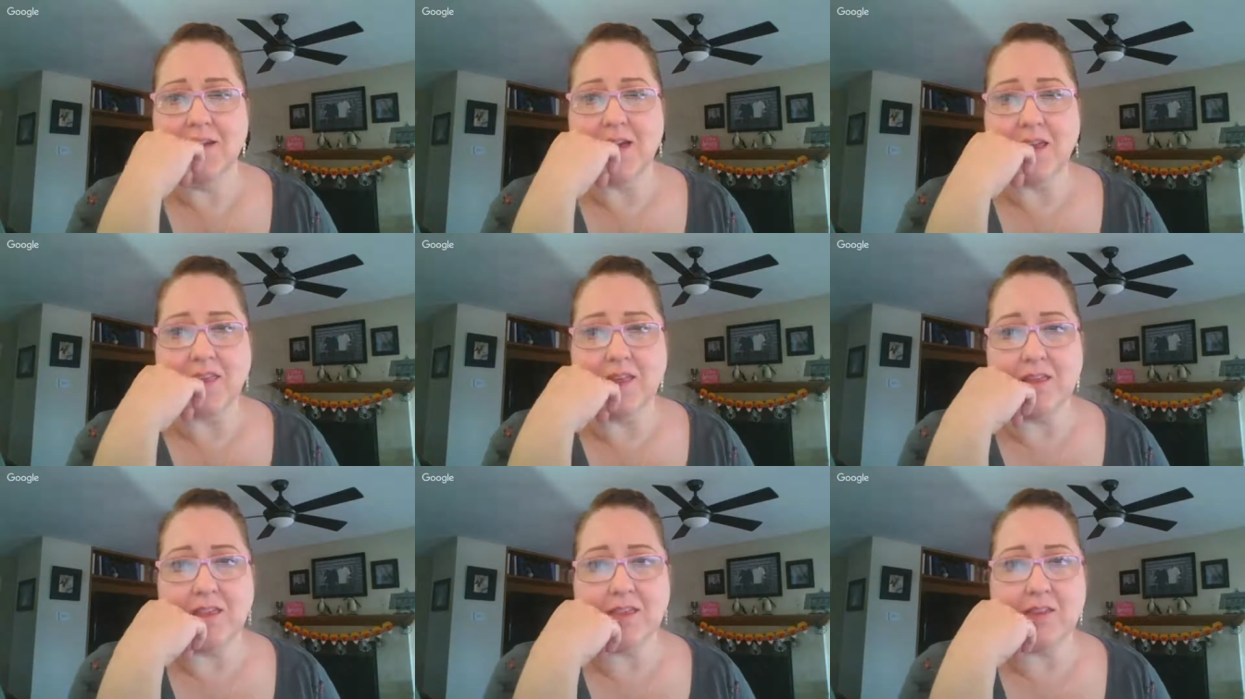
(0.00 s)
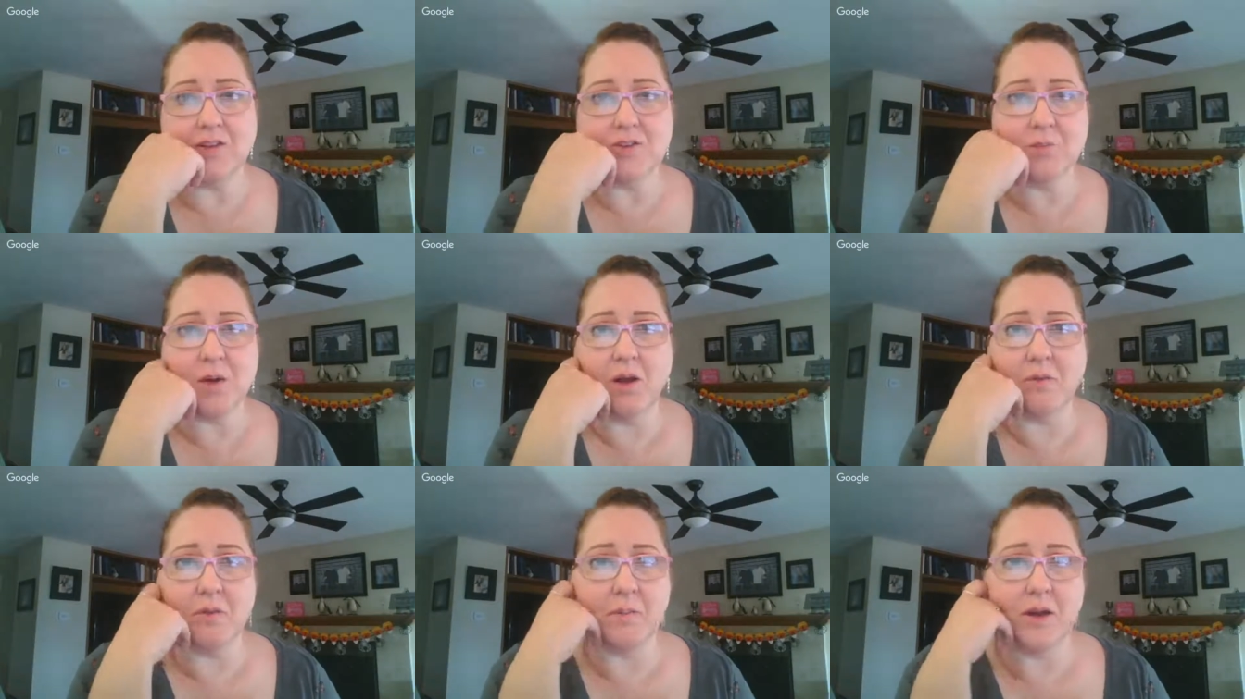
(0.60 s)
I think that there's
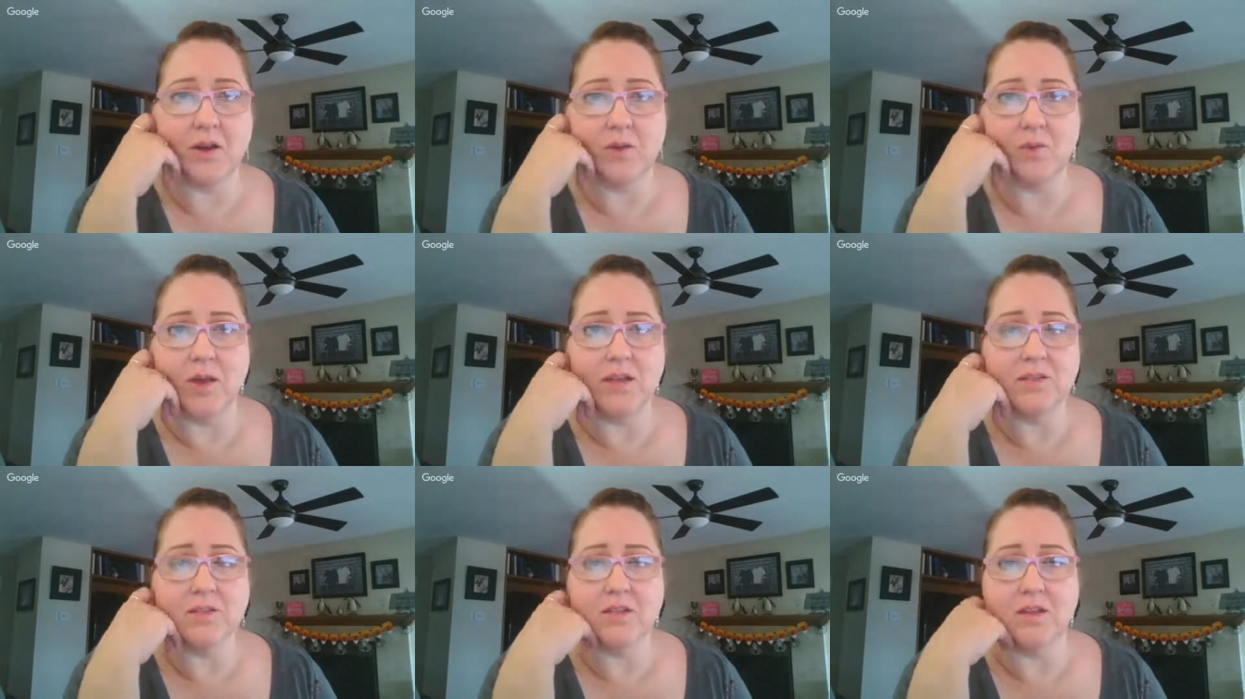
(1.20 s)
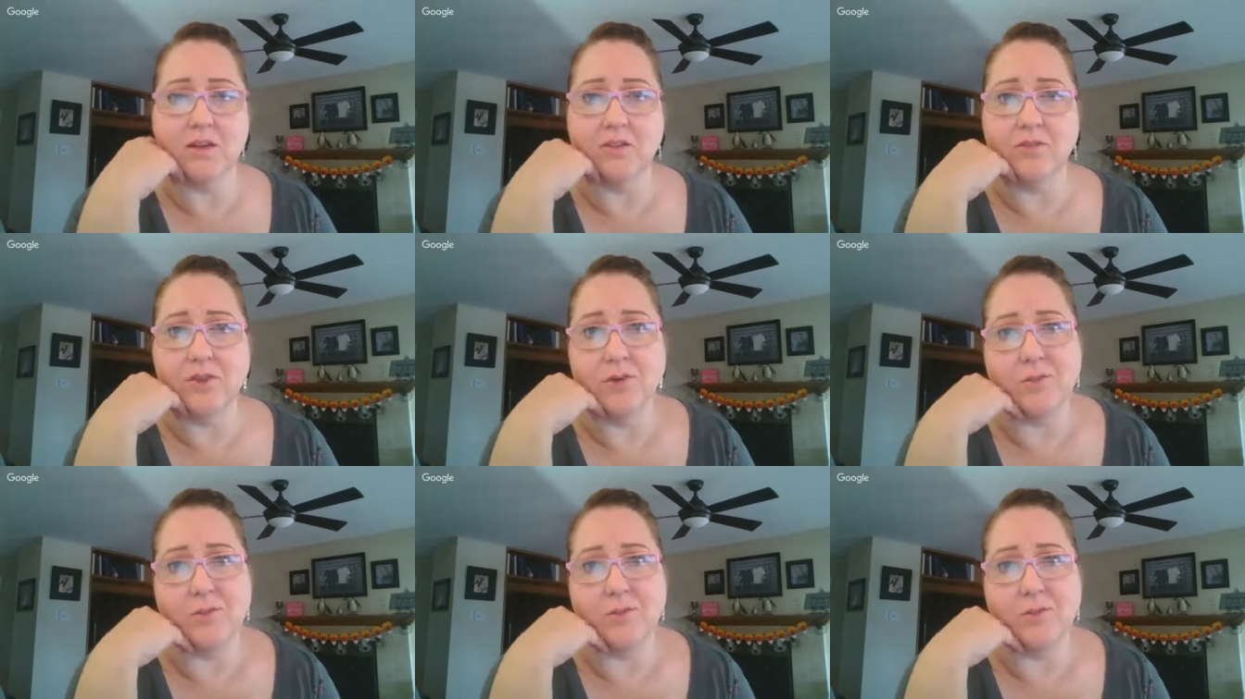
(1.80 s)
probably better ways to interview,